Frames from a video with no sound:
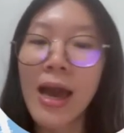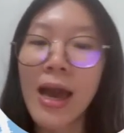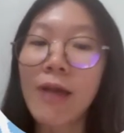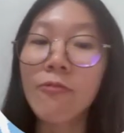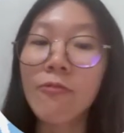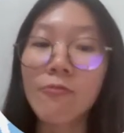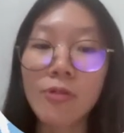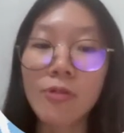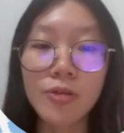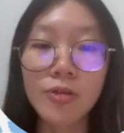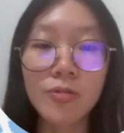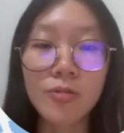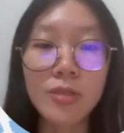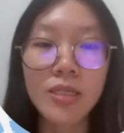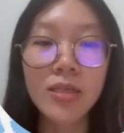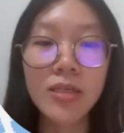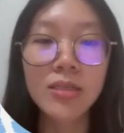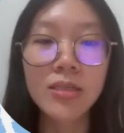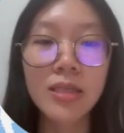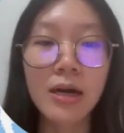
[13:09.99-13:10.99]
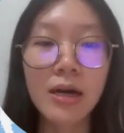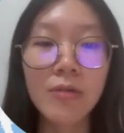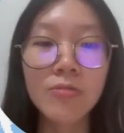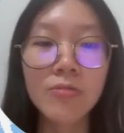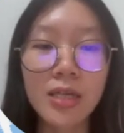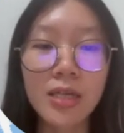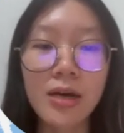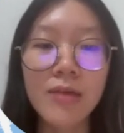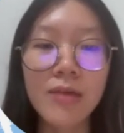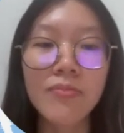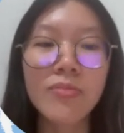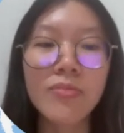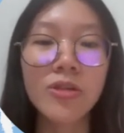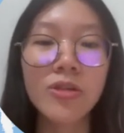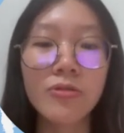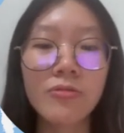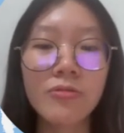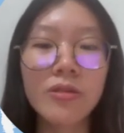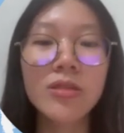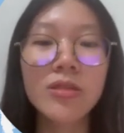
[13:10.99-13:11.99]
and reducing downtime
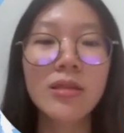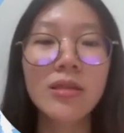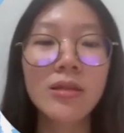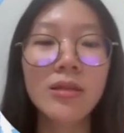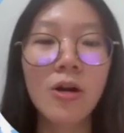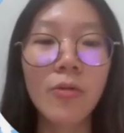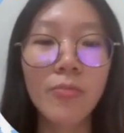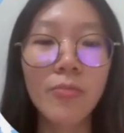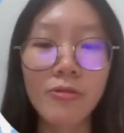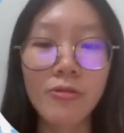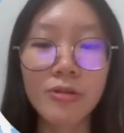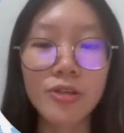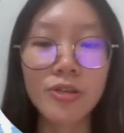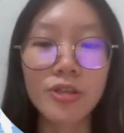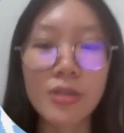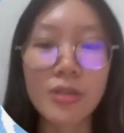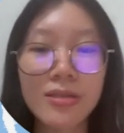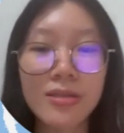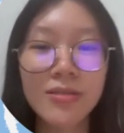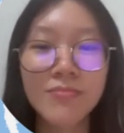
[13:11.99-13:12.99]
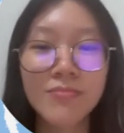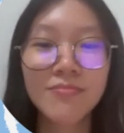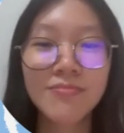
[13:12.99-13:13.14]
during operations.